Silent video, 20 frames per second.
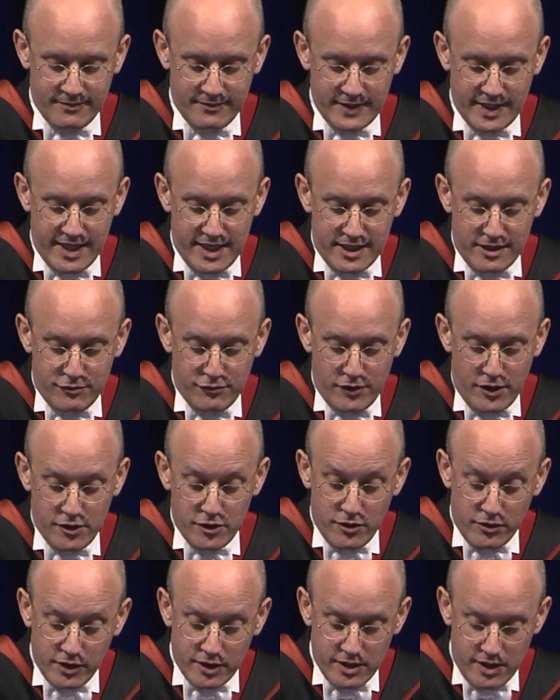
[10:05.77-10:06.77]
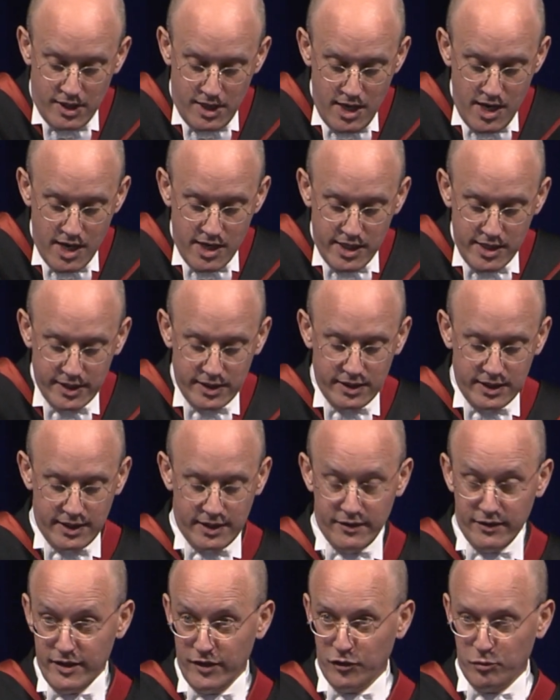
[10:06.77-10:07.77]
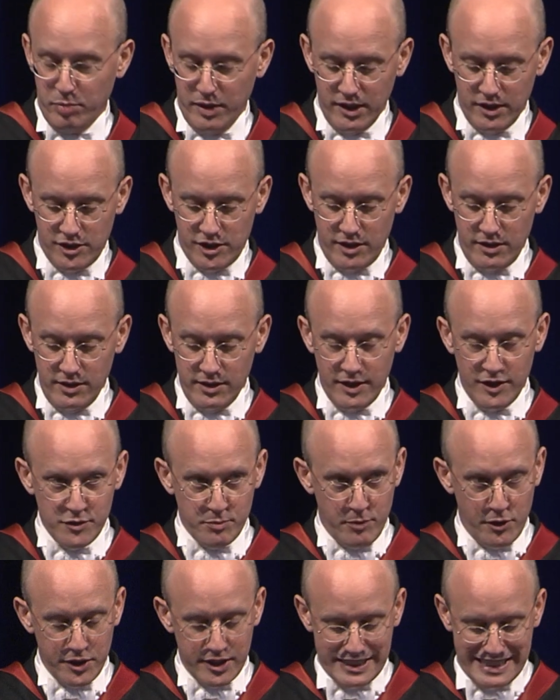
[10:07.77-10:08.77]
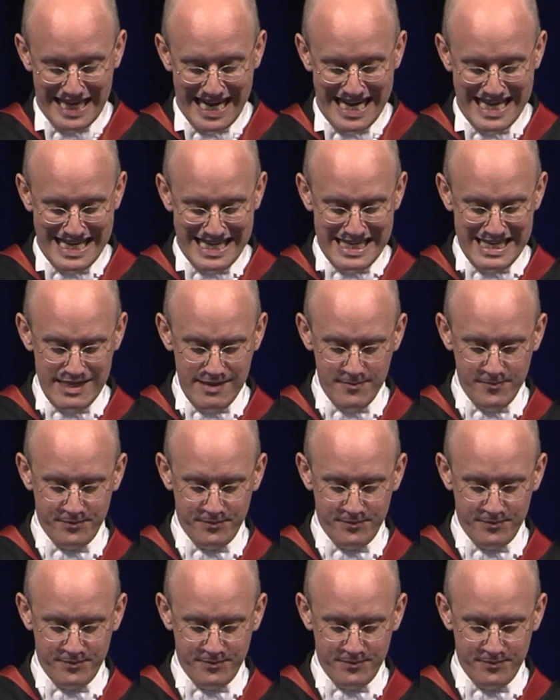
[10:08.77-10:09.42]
And if Dr. Arnn in this picture is Montaigne,